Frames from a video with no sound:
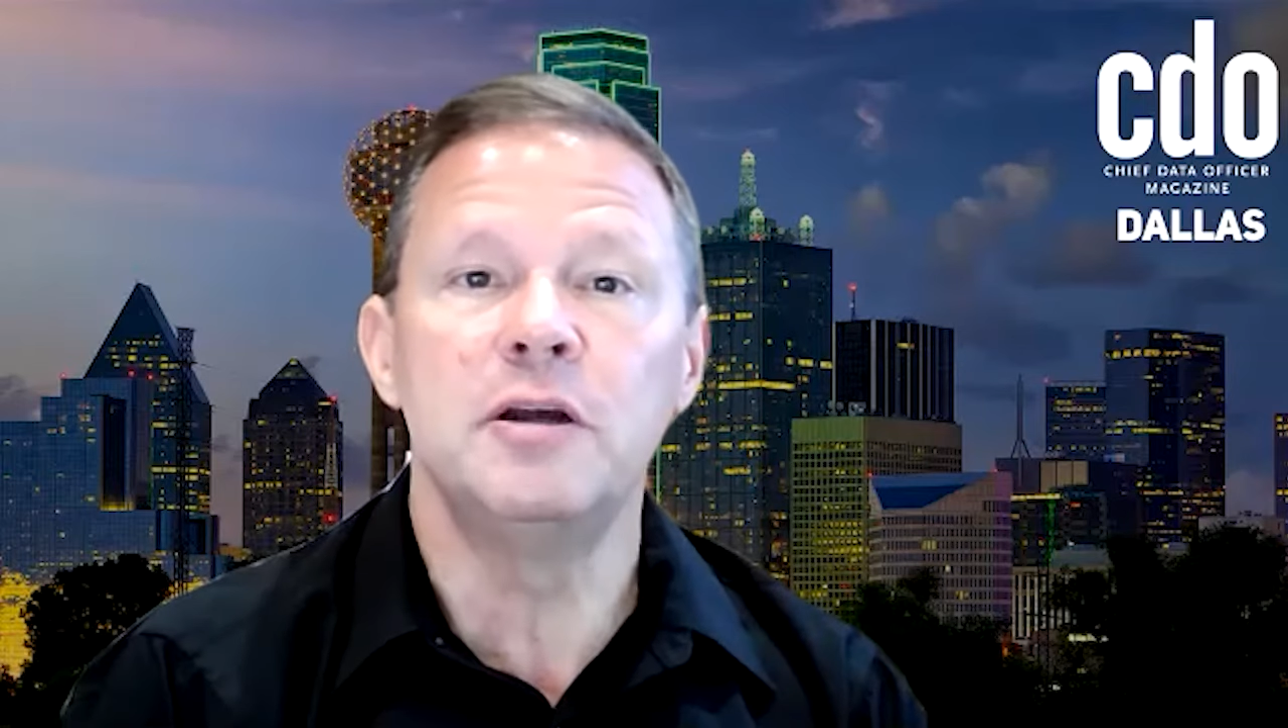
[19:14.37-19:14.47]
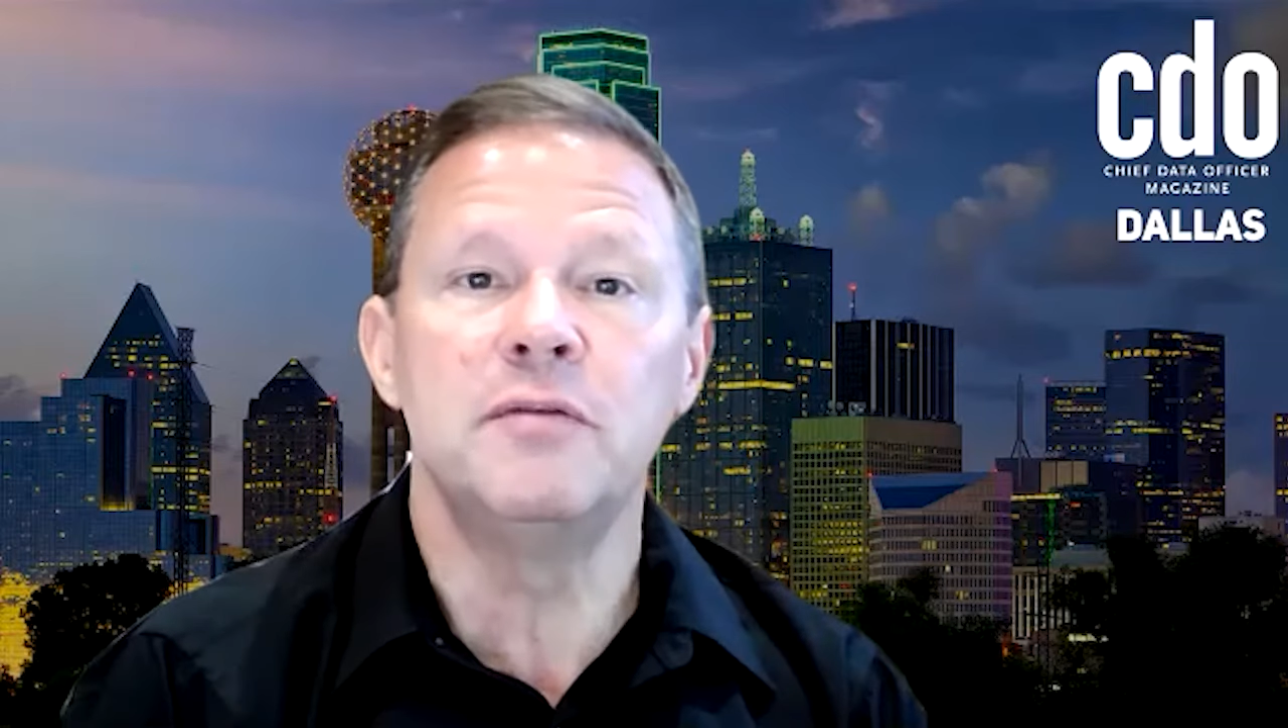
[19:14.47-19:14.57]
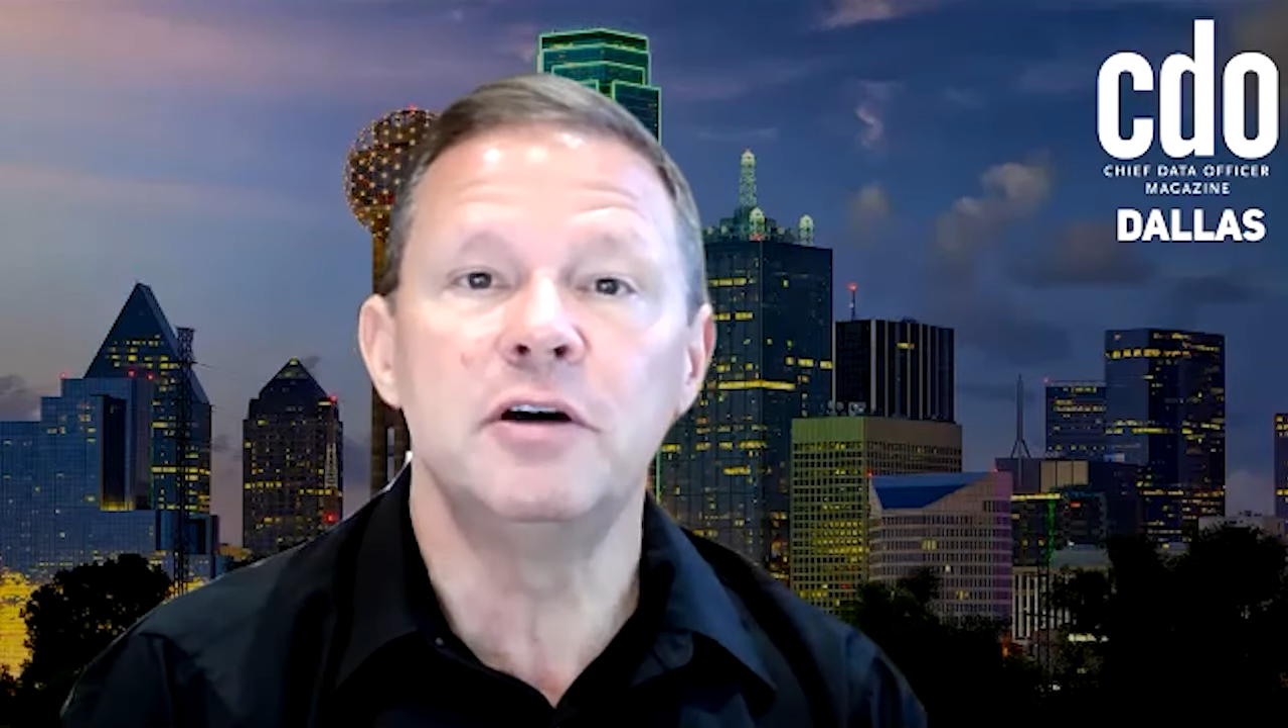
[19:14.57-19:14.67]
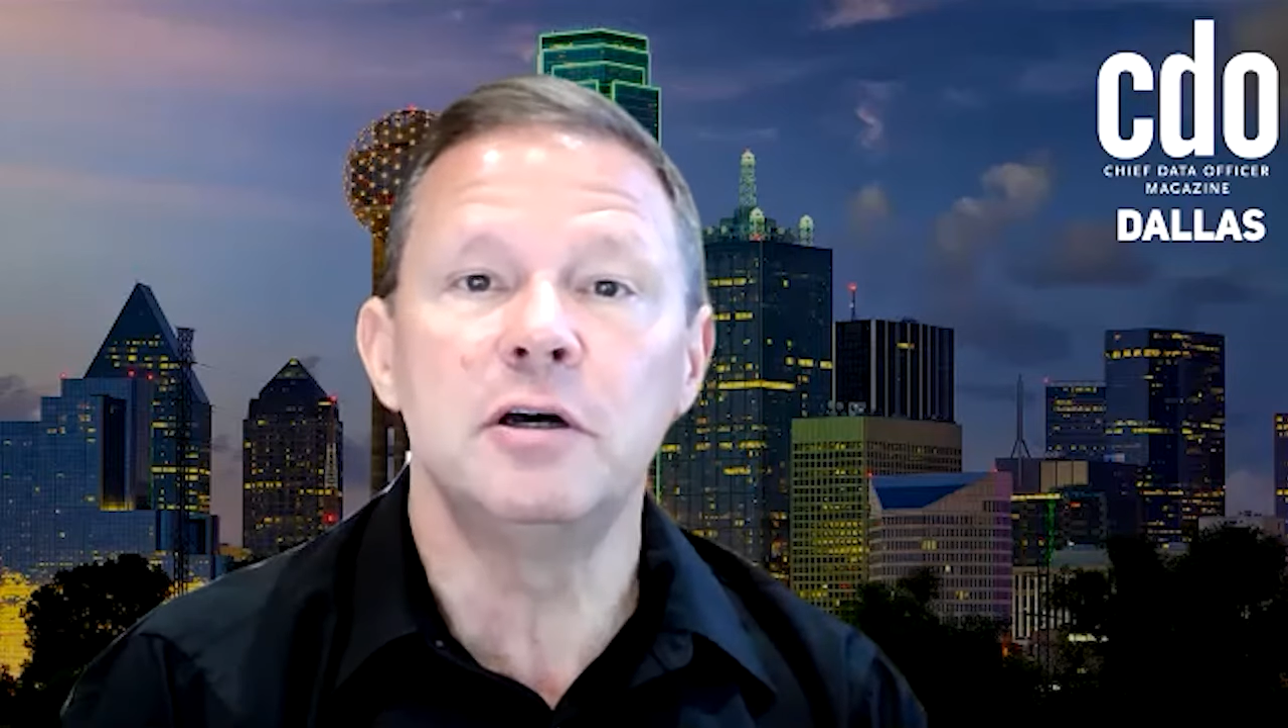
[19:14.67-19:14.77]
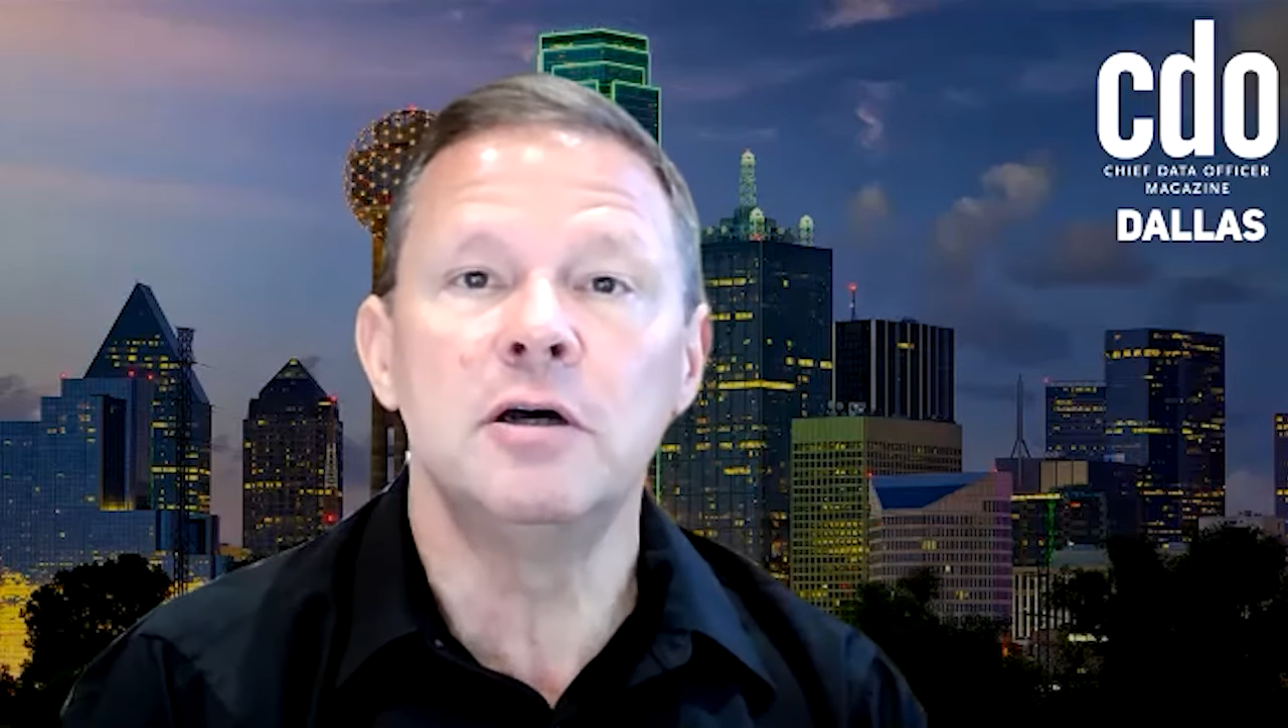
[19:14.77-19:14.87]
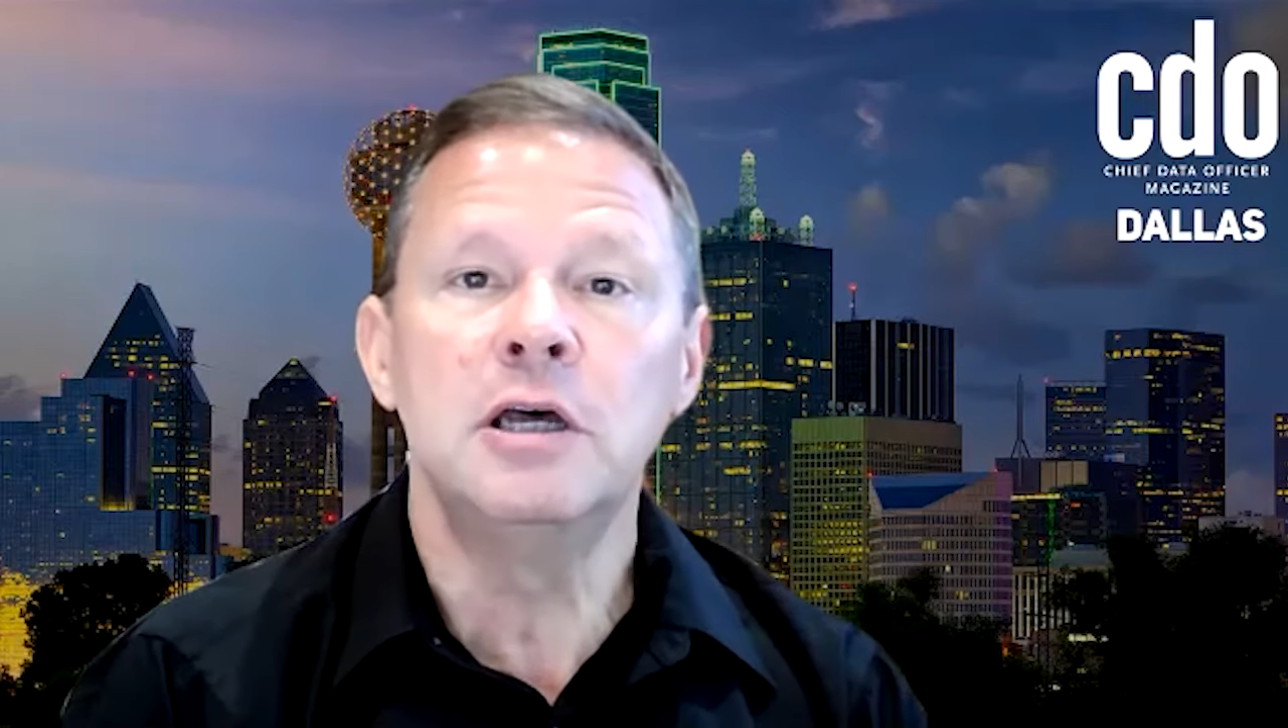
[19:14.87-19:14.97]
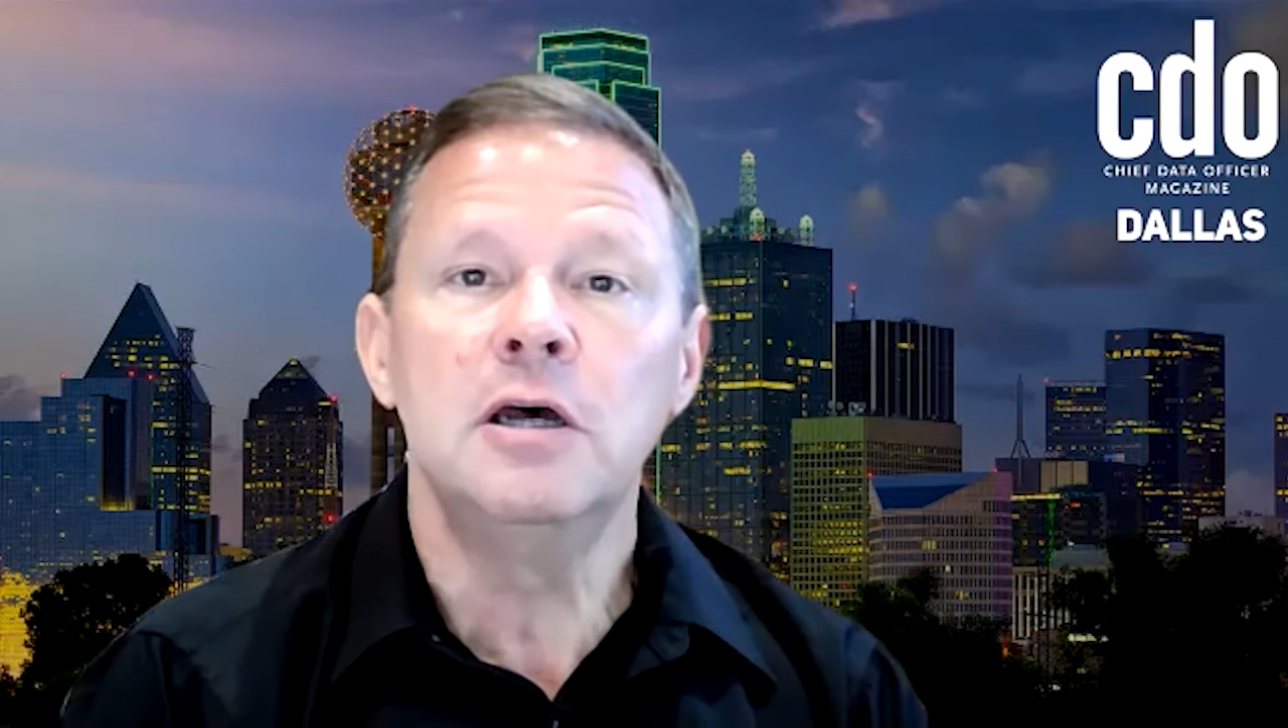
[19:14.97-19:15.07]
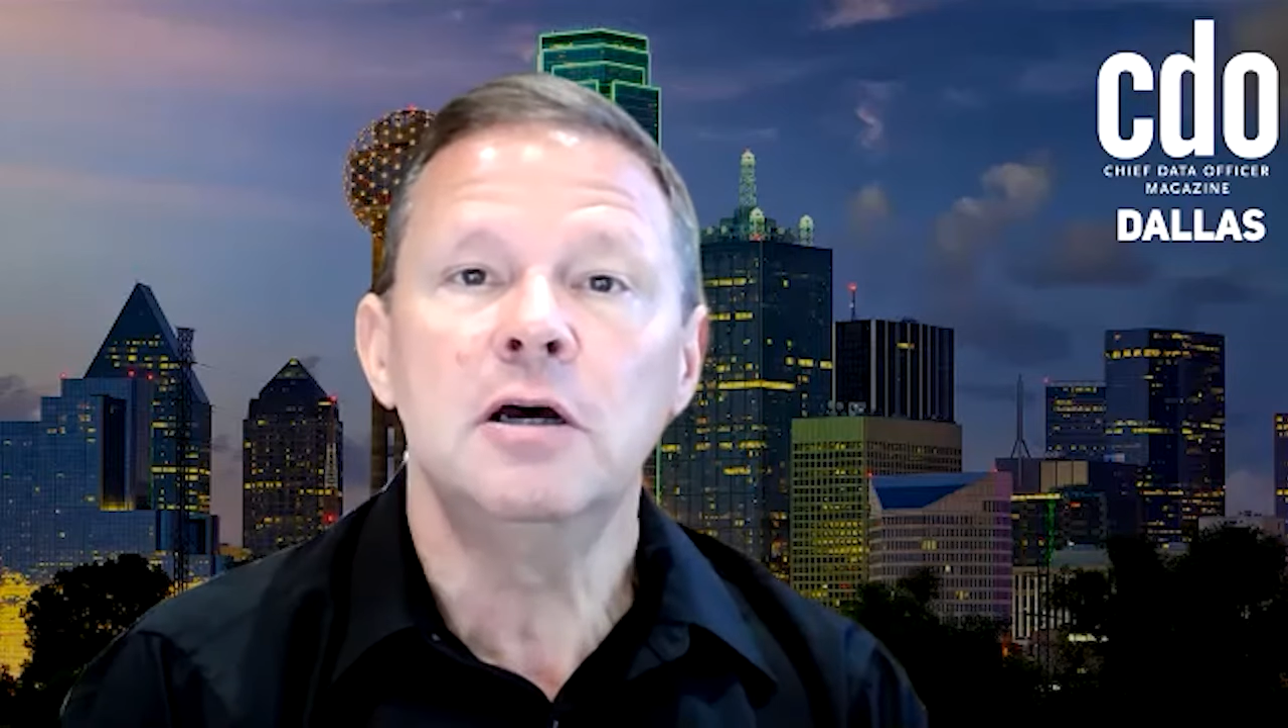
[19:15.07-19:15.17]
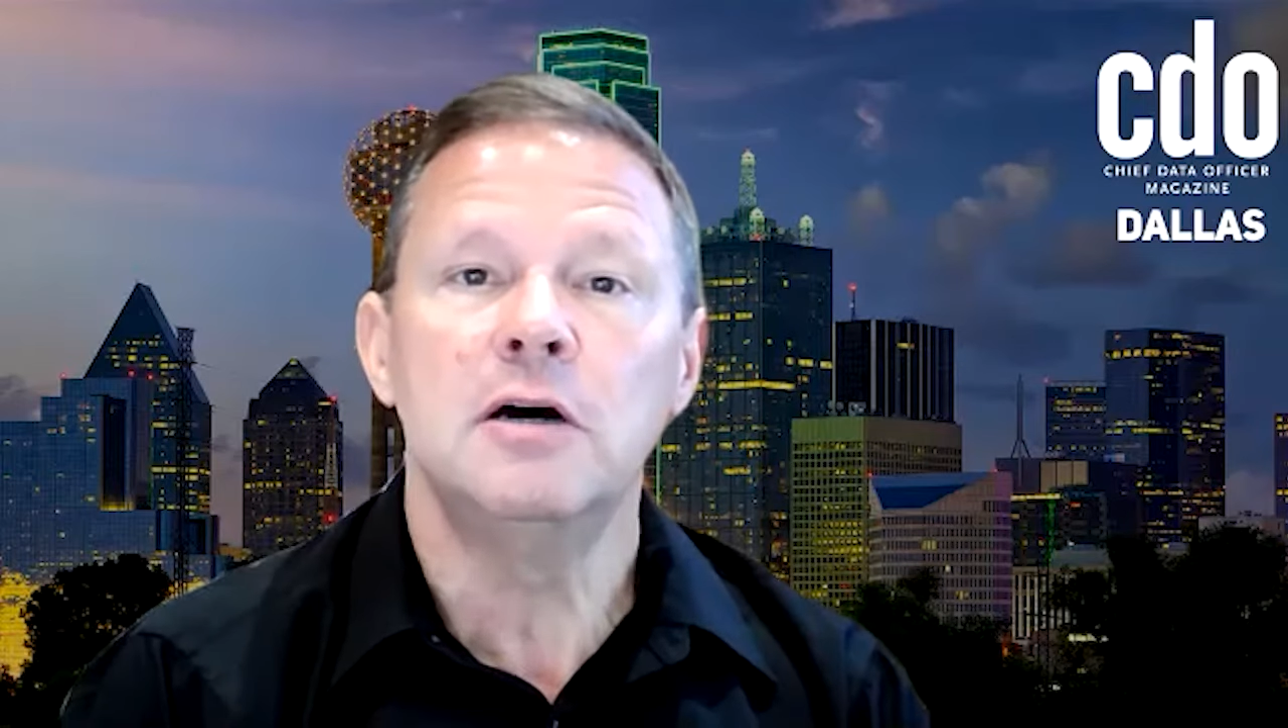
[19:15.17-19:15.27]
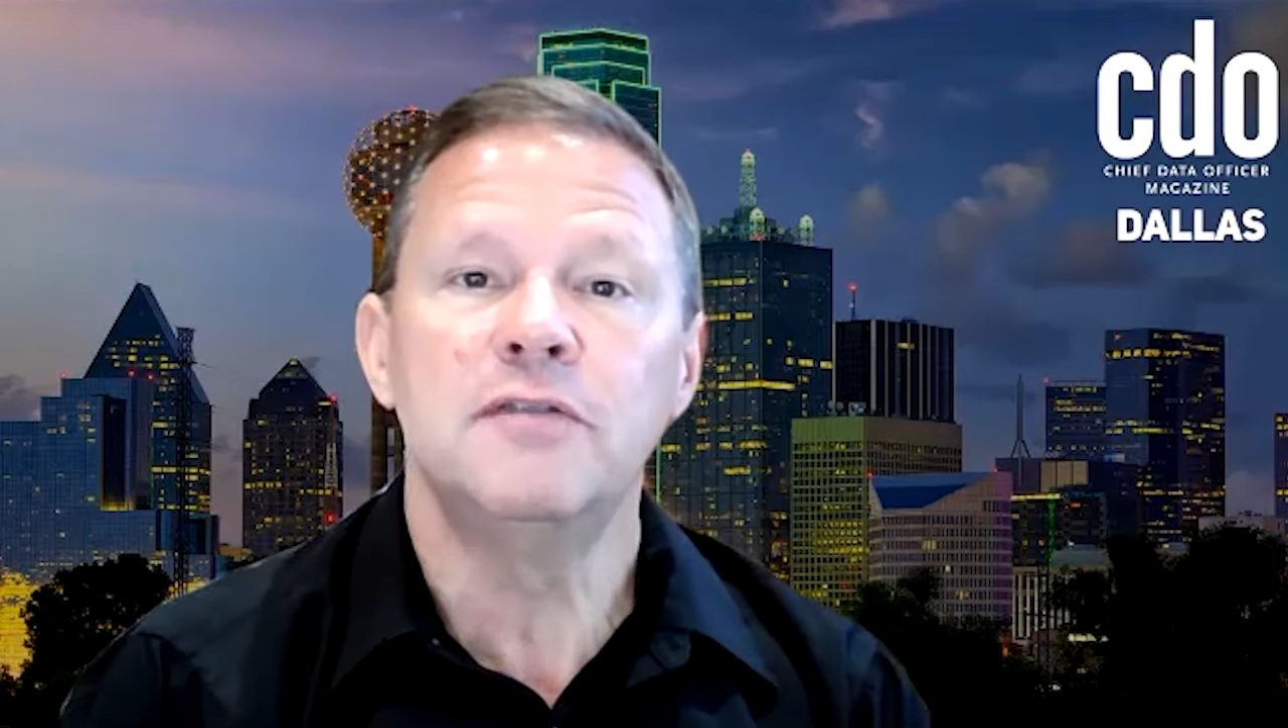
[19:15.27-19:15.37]
of
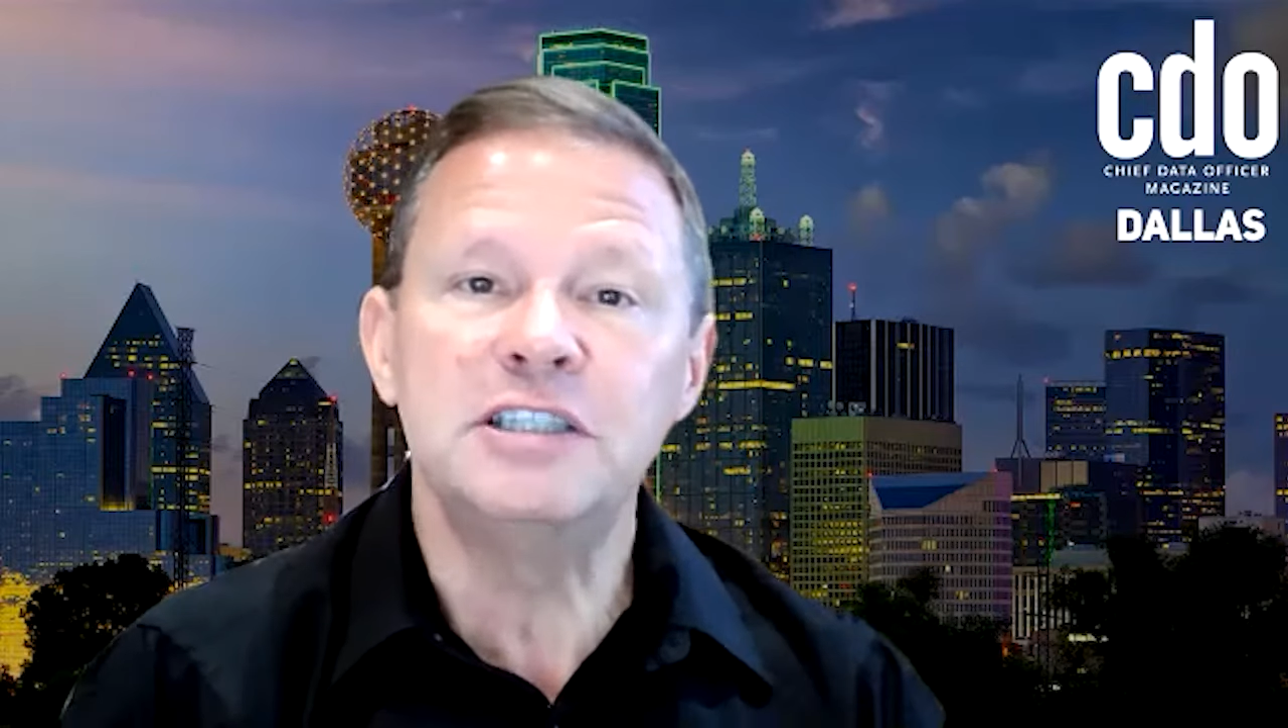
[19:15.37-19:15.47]
a